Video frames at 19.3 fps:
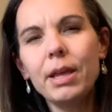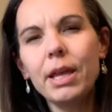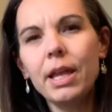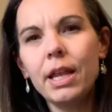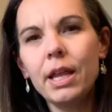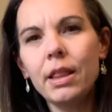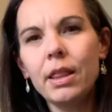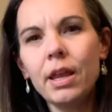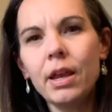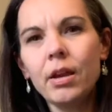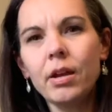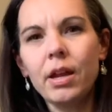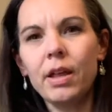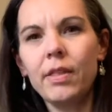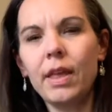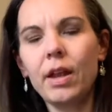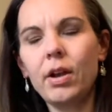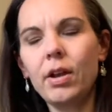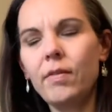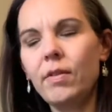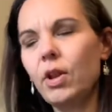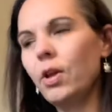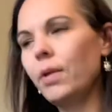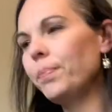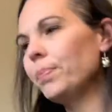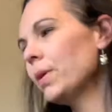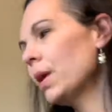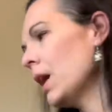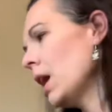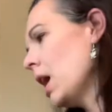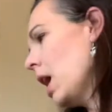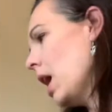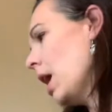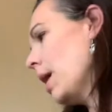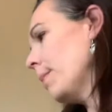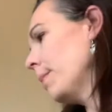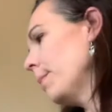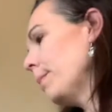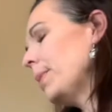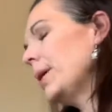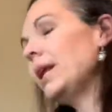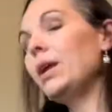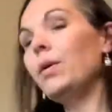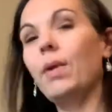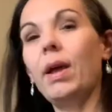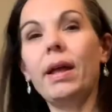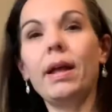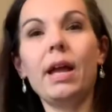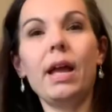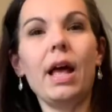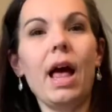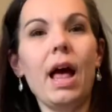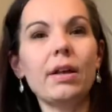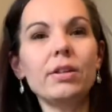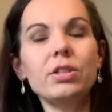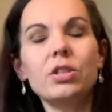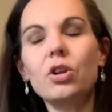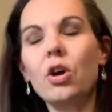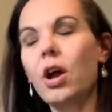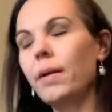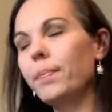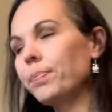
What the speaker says: it in there and they don't even know. But anyway, I'll start.